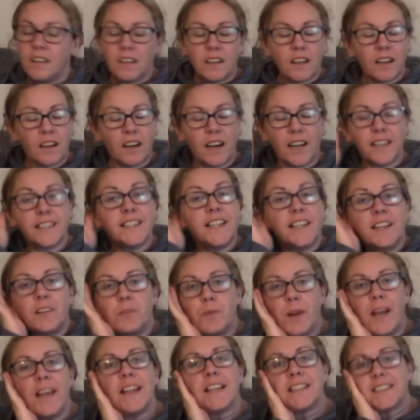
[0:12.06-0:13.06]
Oh, I don't know
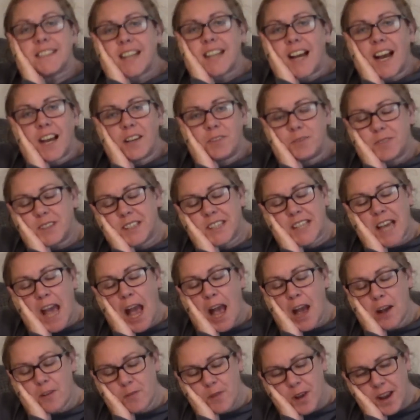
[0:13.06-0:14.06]
where the time's
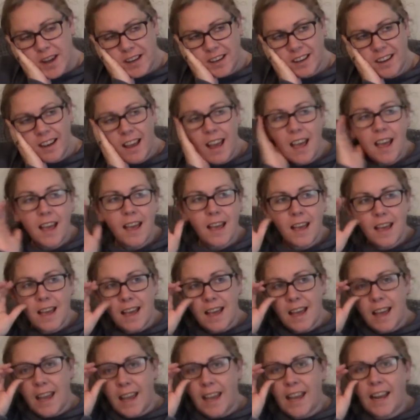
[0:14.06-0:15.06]
going.
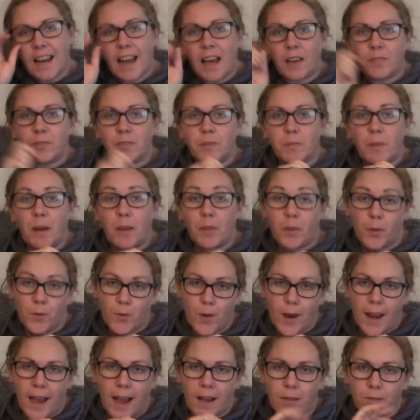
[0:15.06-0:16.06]
He left about
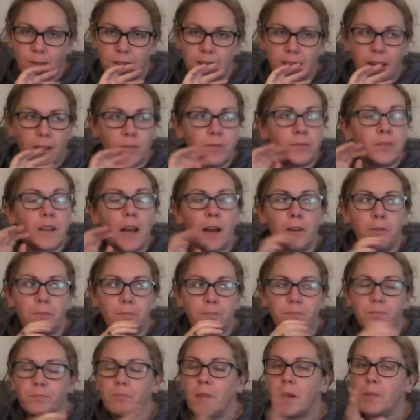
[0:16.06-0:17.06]
3 hours ago. No,
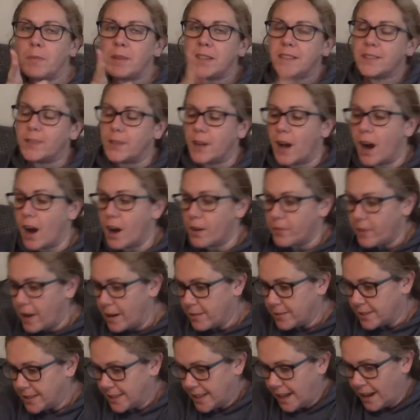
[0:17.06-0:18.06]
maybe 2.5
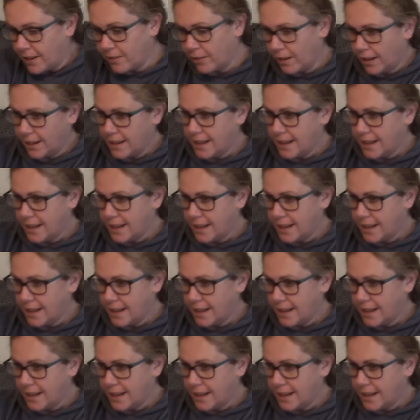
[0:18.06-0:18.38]
hours ago.